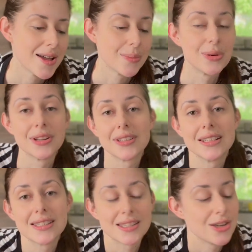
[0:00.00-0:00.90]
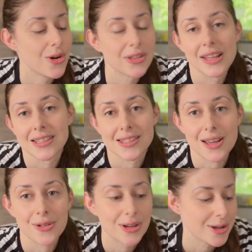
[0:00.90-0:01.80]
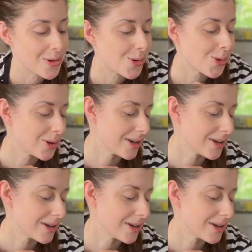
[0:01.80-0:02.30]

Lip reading: But it's not necessary at all.